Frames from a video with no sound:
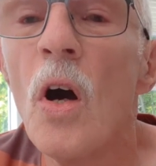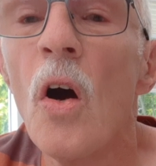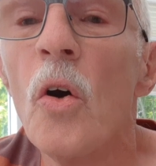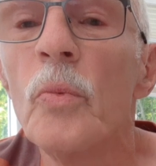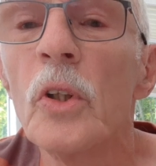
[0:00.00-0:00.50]

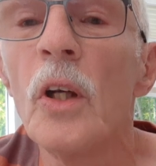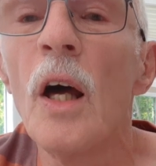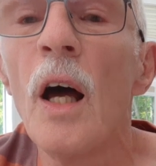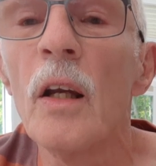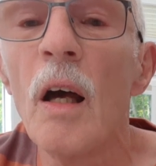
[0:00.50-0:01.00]
Home's a
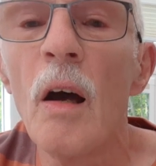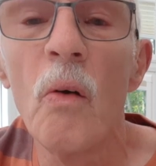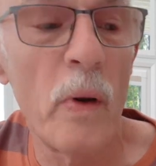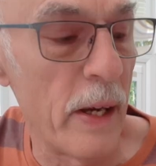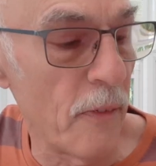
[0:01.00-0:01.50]
long,
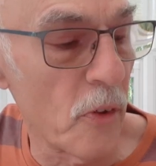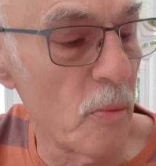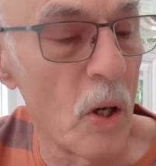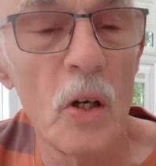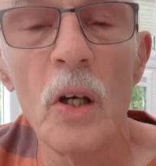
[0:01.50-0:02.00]
long way
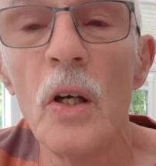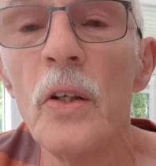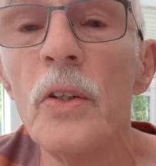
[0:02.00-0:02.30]
from us.